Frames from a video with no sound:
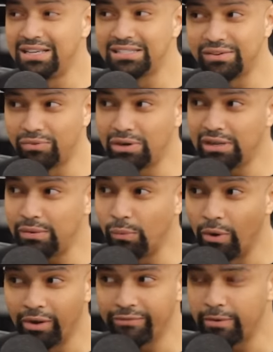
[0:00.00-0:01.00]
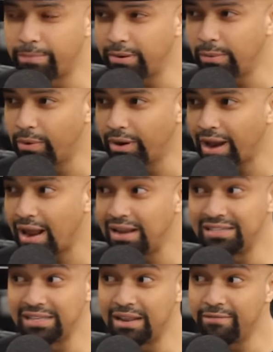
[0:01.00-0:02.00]
does it really work for pre-workout?
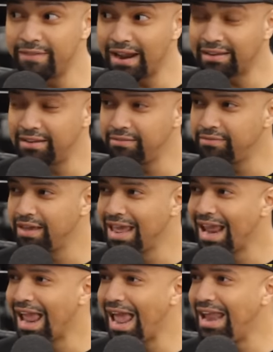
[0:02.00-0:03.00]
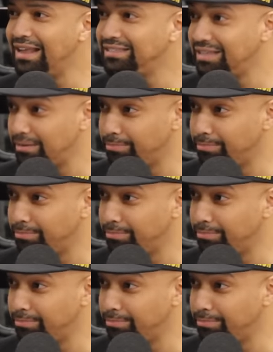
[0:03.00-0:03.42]
Is it effective? And does it